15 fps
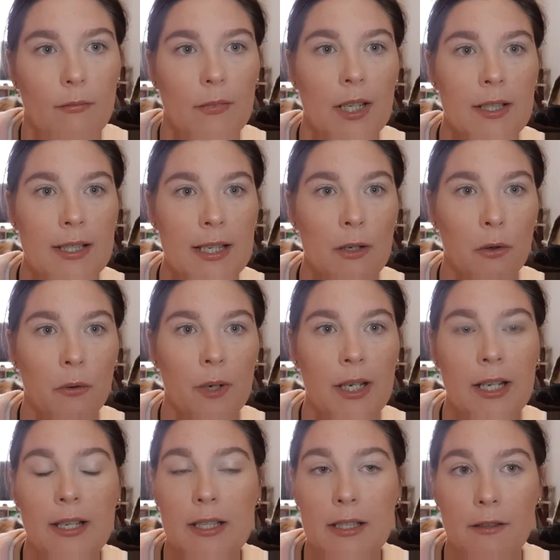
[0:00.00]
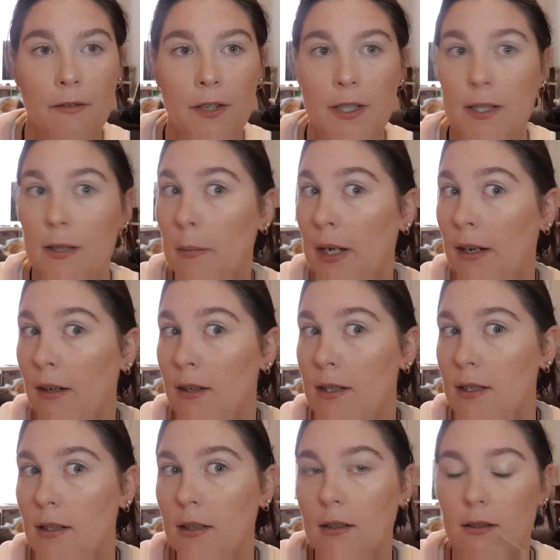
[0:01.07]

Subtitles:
And see already the difference it makes.